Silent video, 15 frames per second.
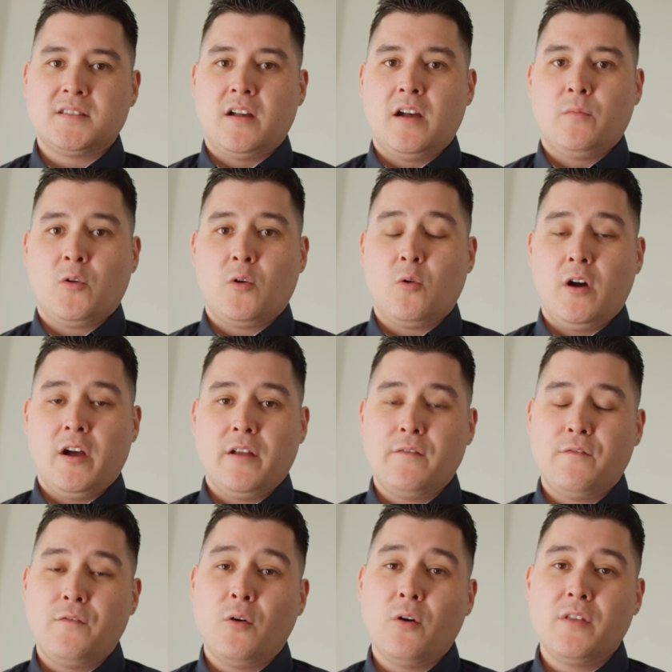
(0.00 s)
time required
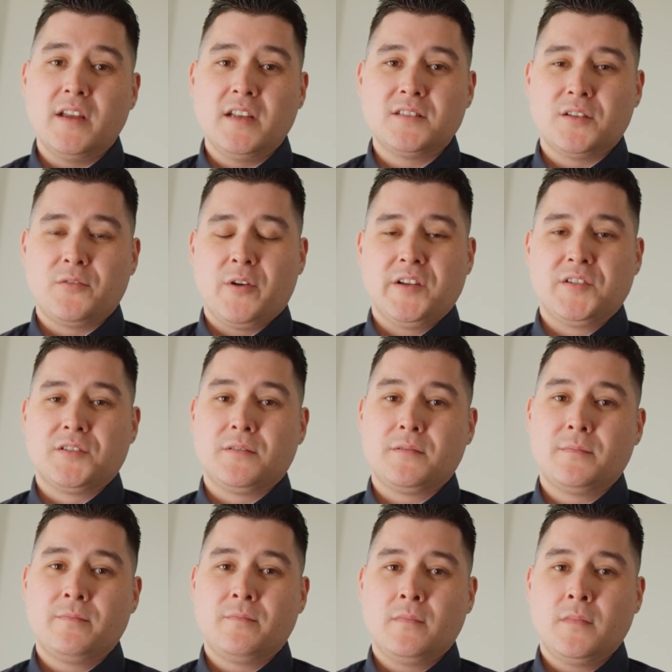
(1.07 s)
for the integration.
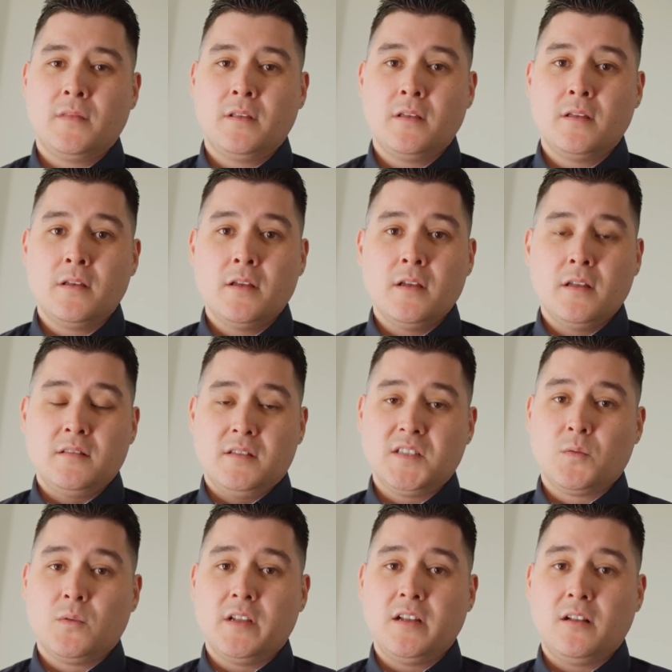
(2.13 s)

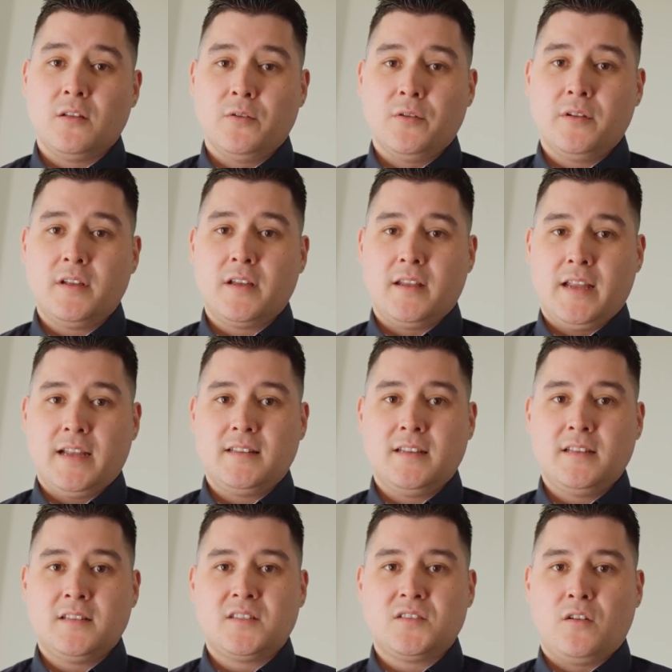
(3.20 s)
This will include
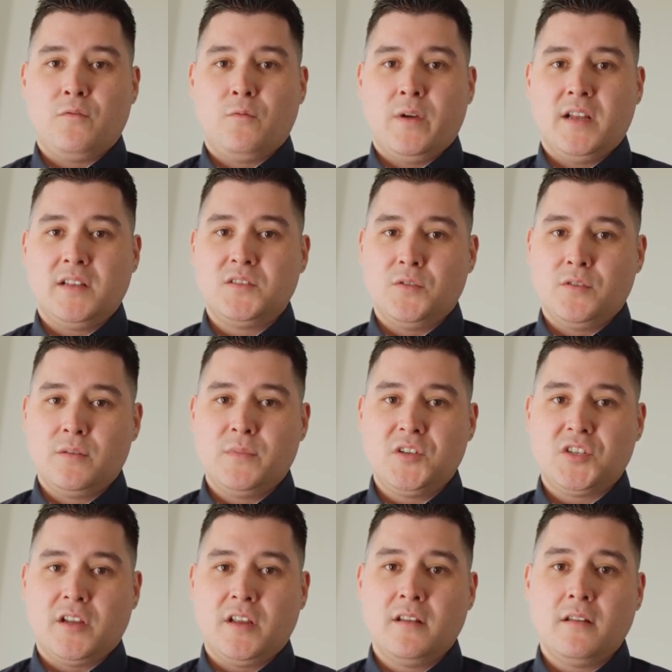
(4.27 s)
connecting the software to the
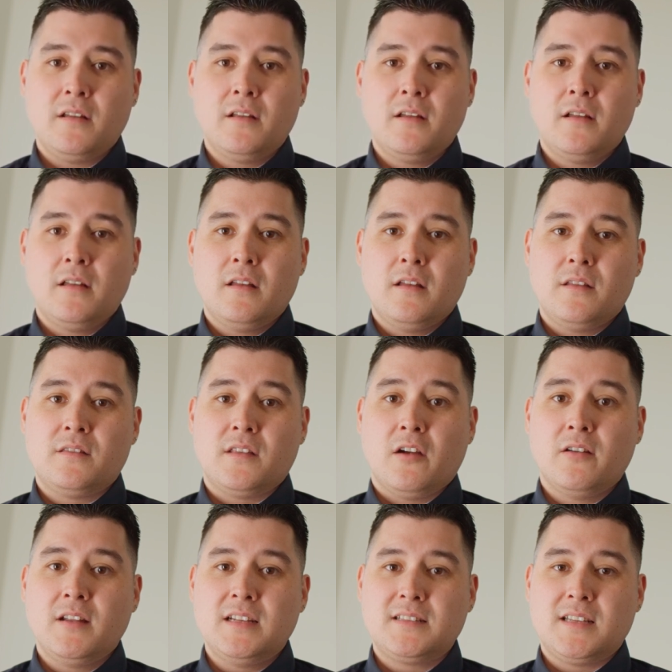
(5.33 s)
machine,
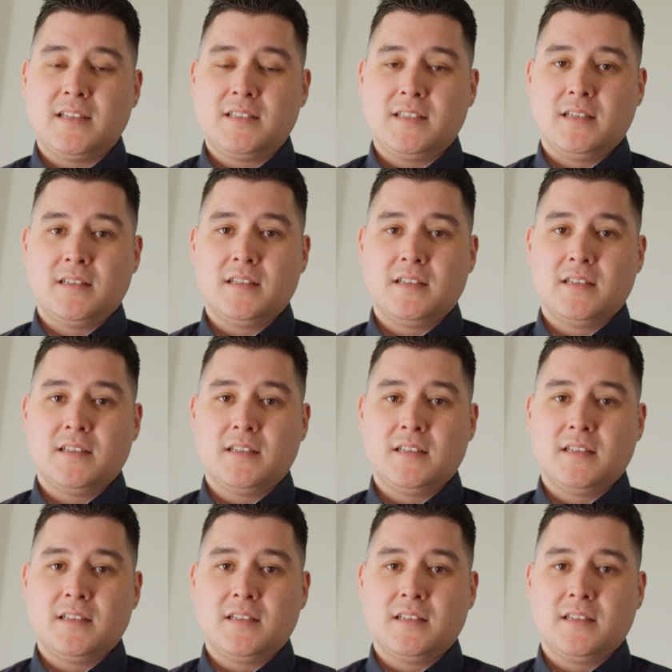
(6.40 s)
thoroughly testing